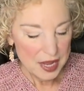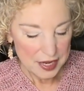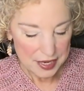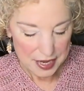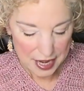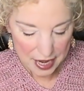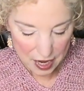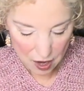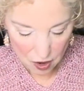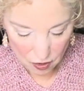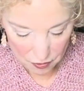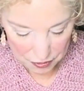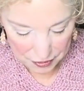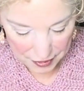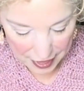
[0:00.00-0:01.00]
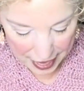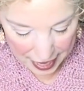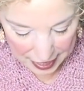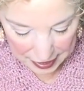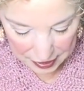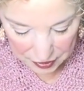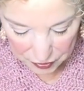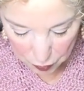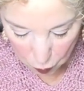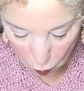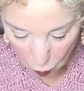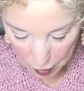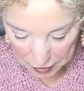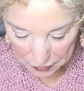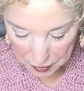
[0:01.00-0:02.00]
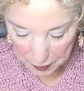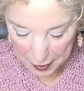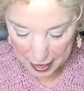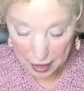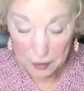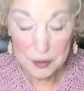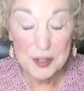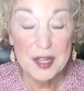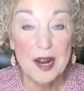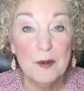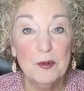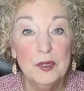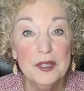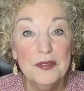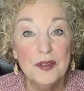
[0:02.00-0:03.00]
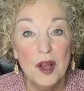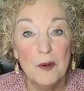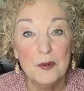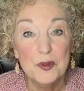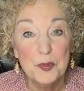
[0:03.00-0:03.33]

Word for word: Now that is one of the patterns that I really thought was